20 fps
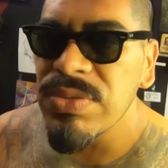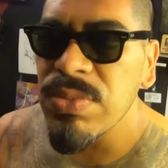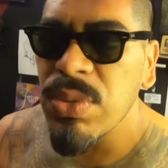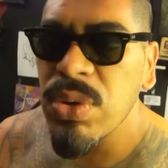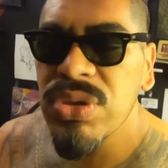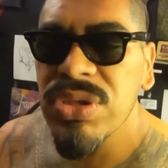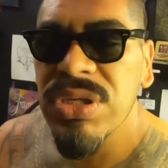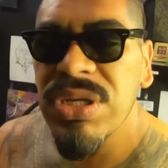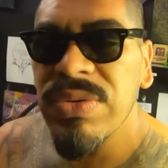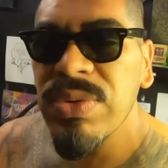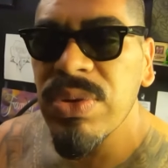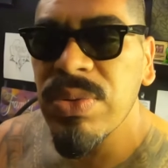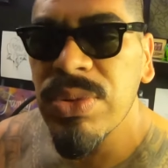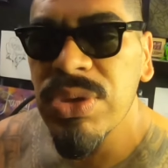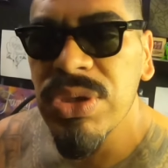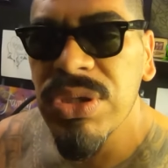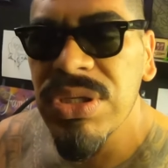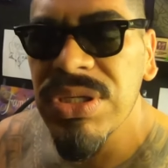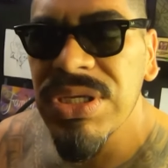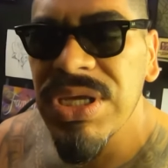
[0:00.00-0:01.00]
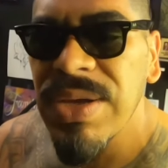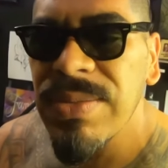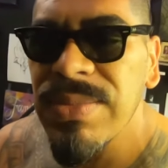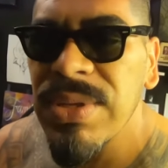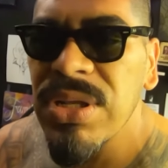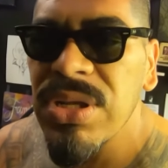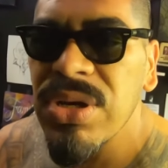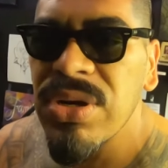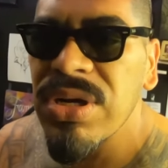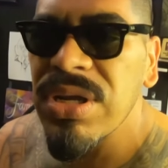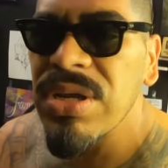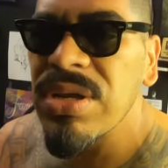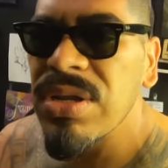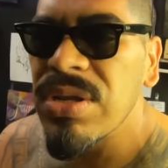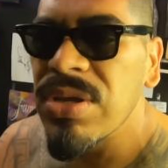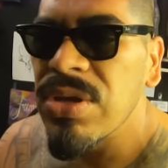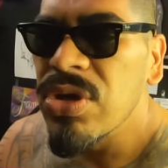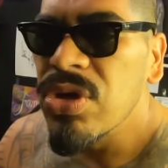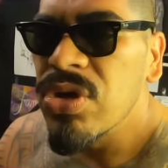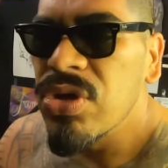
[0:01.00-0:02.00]
Most of the time they learn it
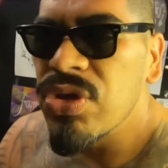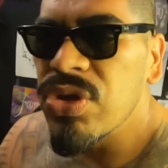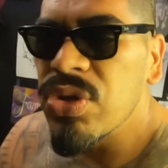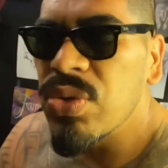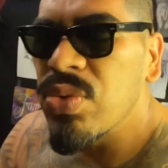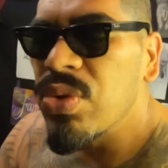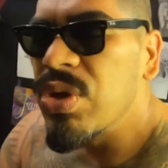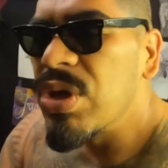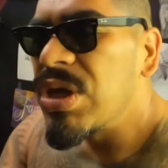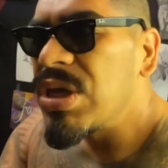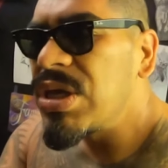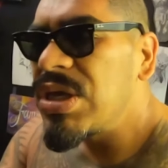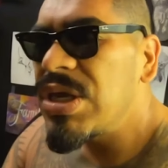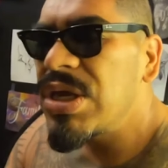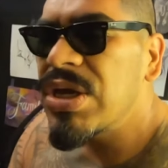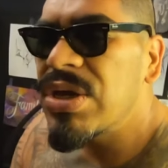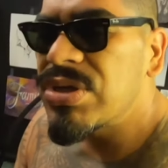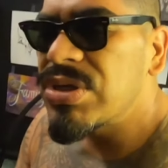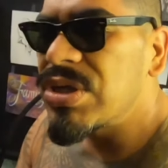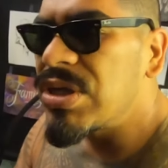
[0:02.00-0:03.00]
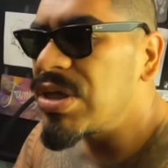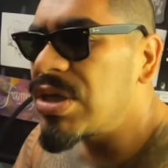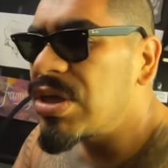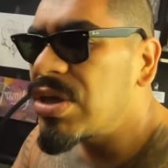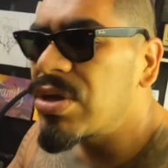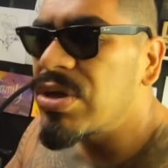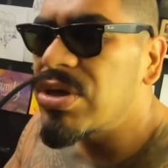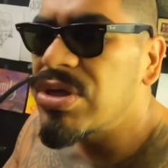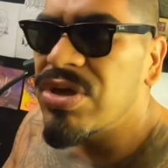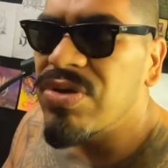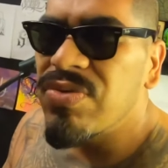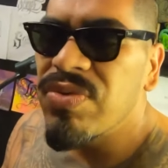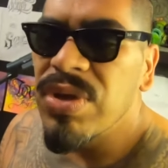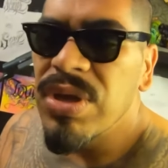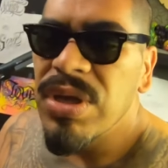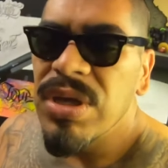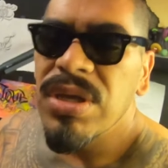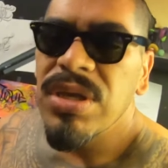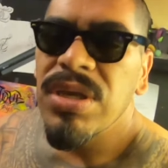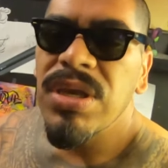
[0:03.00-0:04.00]
through years and years of
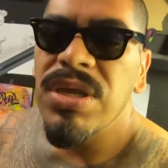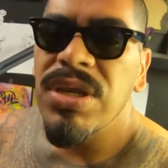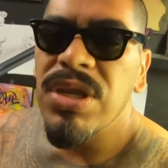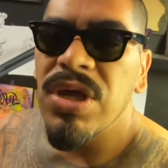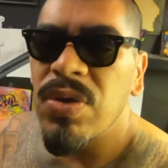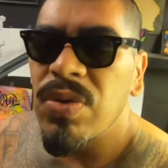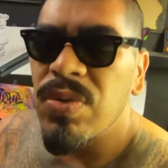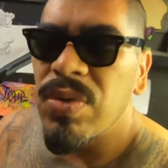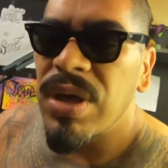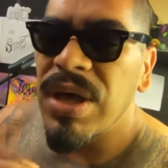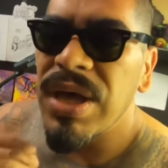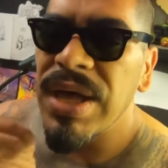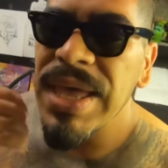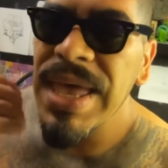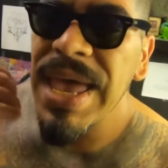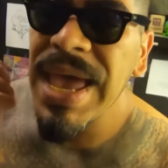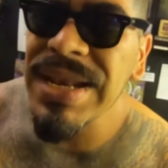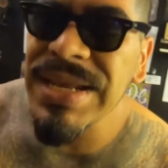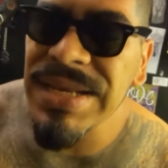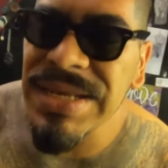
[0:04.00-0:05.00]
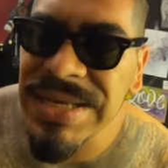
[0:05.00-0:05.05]
a handed